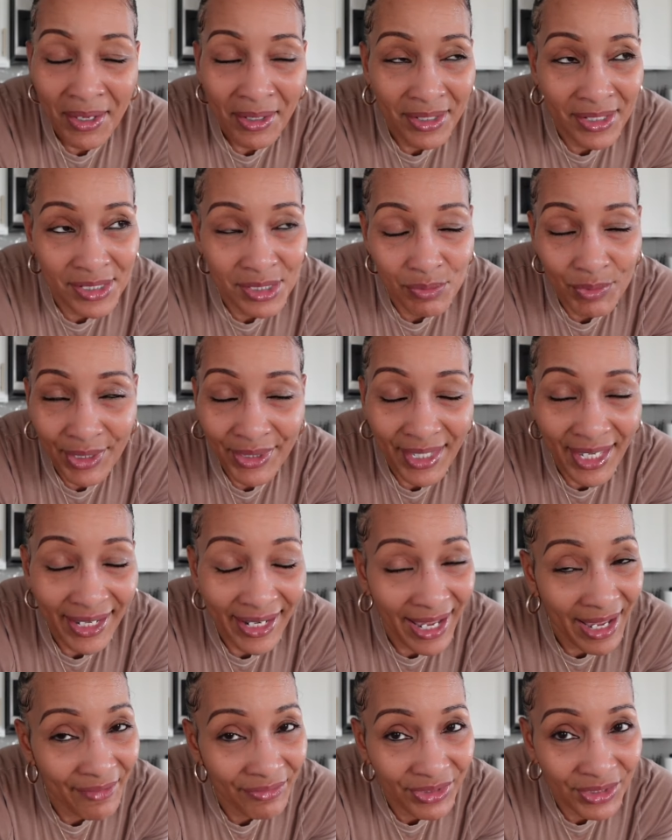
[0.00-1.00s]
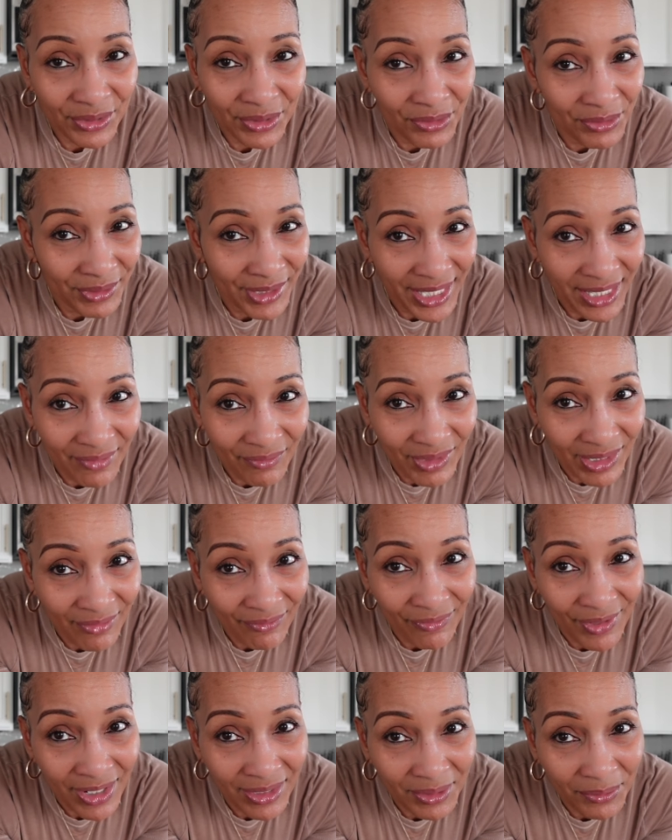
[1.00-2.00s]
Because when that afternoon,
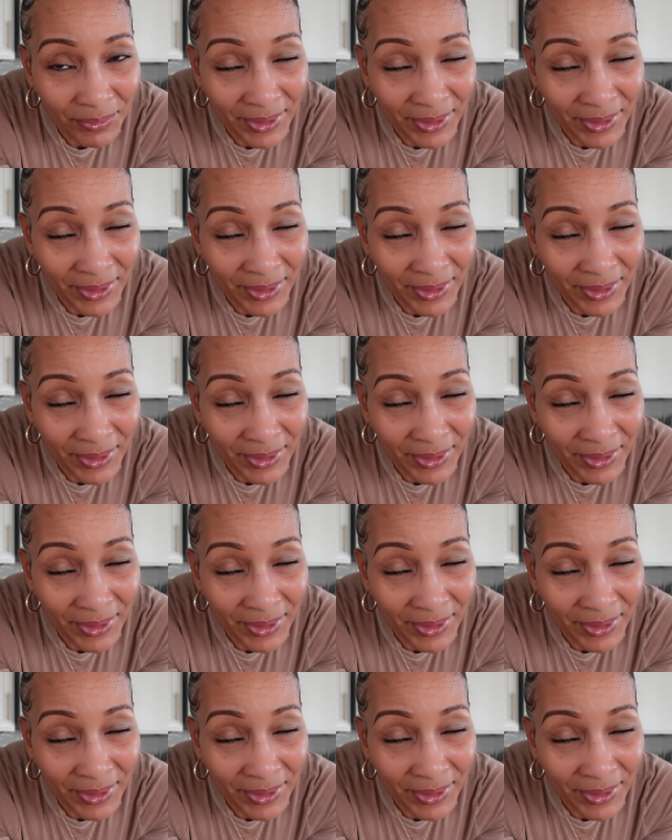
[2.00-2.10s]
evening fall